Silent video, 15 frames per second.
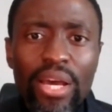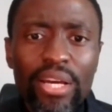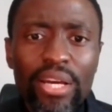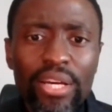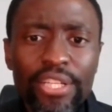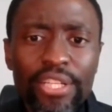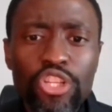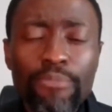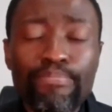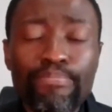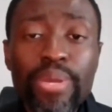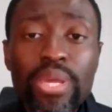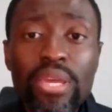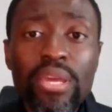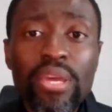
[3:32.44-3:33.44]
Uh, to
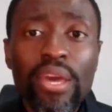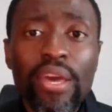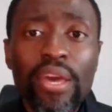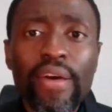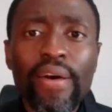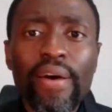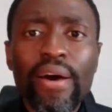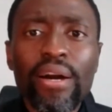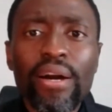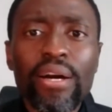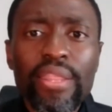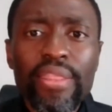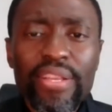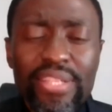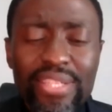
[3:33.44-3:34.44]
be uh,
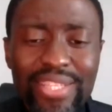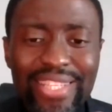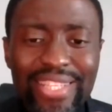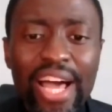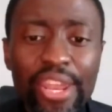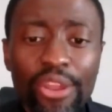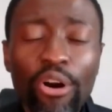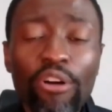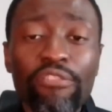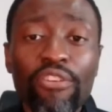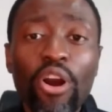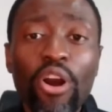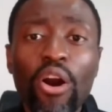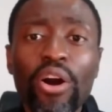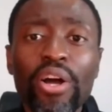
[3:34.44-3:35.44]
the Son of
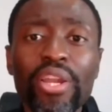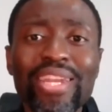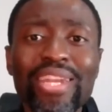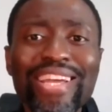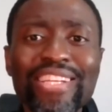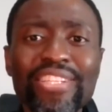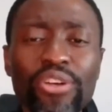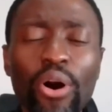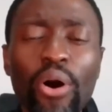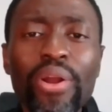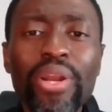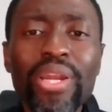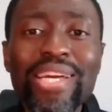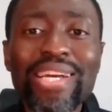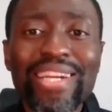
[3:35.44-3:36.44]
God is
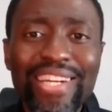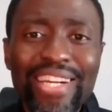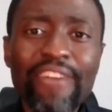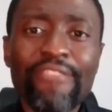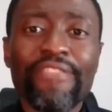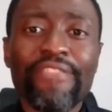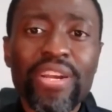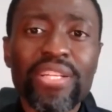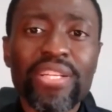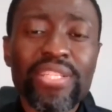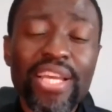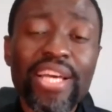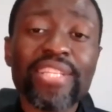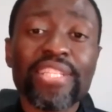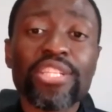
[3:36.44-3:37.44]
only
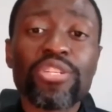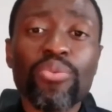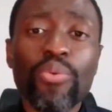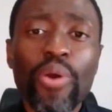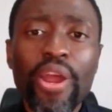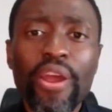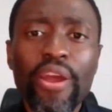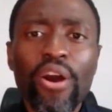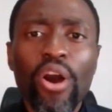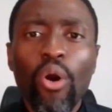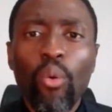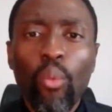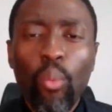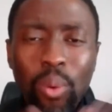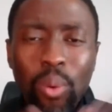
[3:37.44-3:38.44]
referenced, as it were,
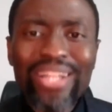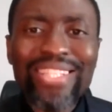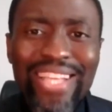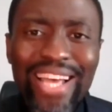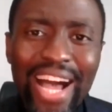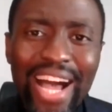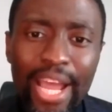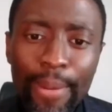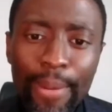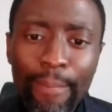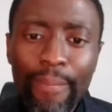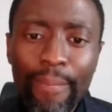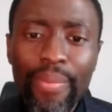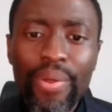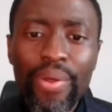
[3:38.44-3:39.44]
one
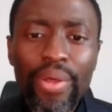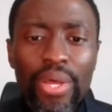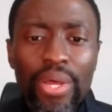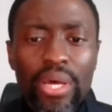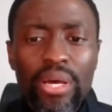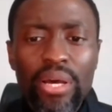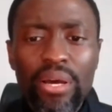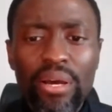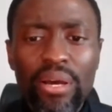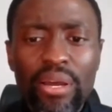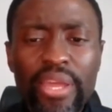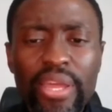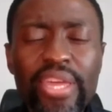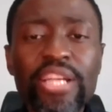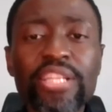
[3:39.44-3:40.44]
time.
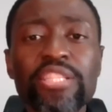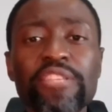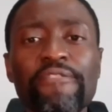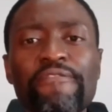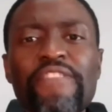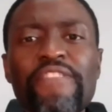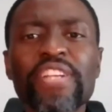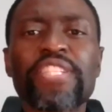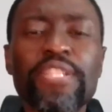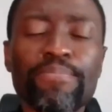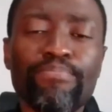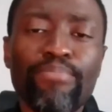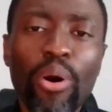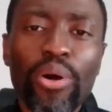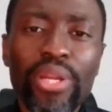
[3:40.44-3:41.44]
Uh, he is the
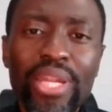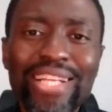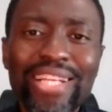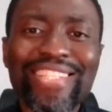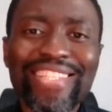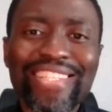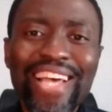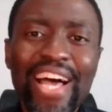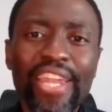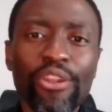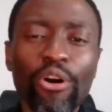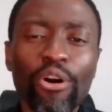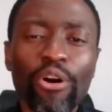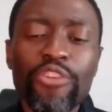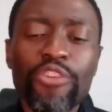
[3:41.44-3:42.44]
firstborn
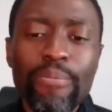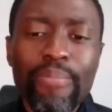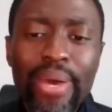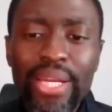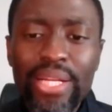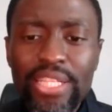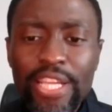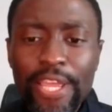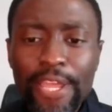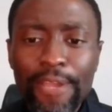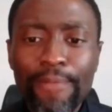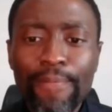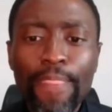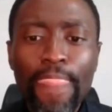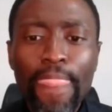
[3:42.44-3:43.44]
Son of
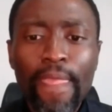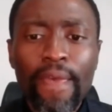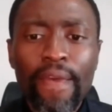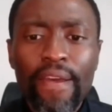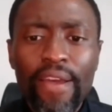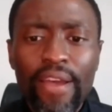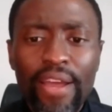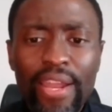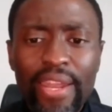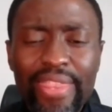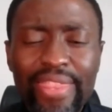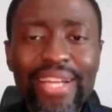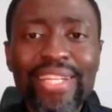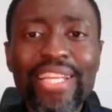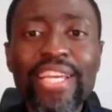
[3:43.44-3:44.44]
humanity. And
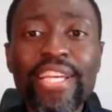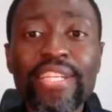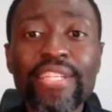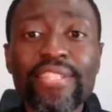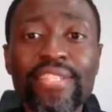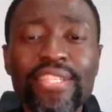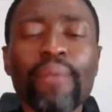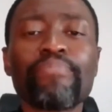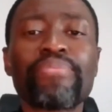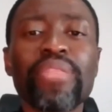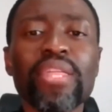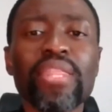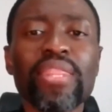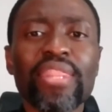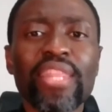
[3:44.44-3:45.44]
that is
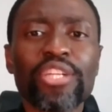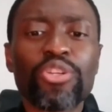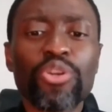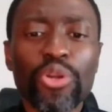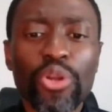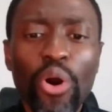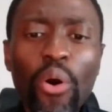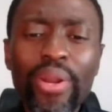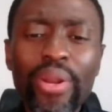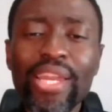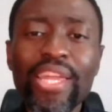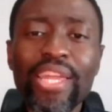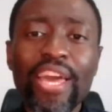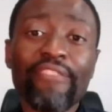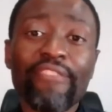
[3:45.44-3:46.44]
something that could
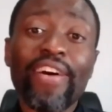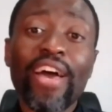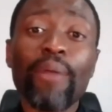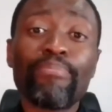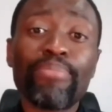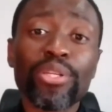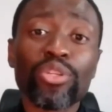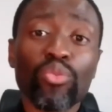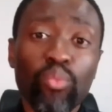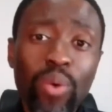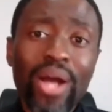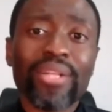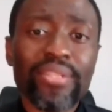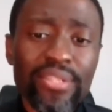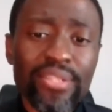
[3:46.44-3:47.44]
only have happened
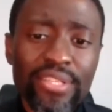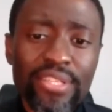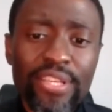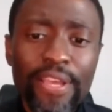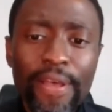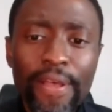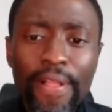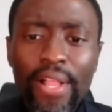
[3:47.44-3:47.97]
once.